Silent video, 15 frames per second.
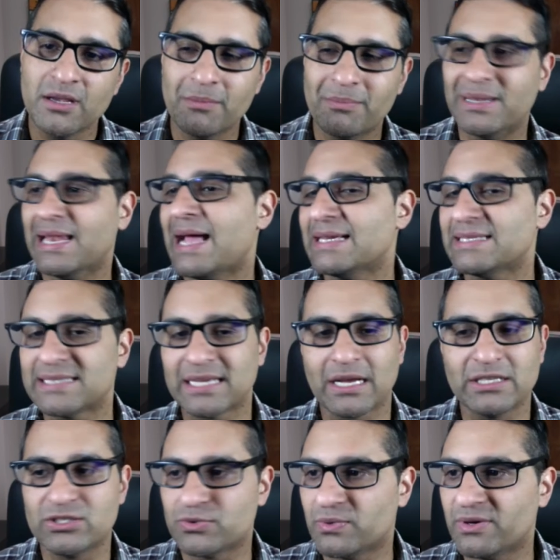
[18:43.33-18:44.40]
But last thing I
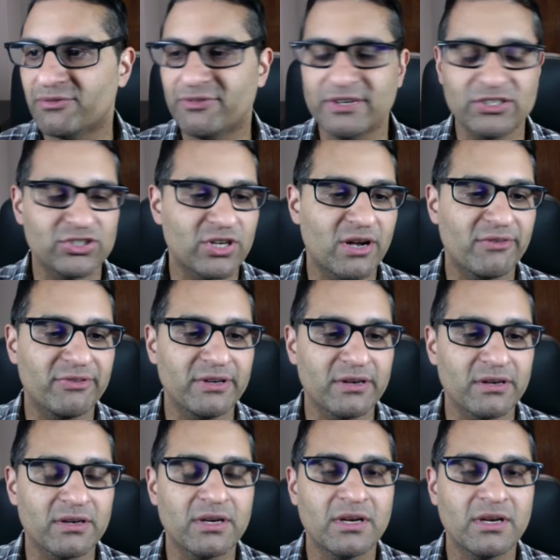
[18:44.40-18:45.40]
just want to finish off here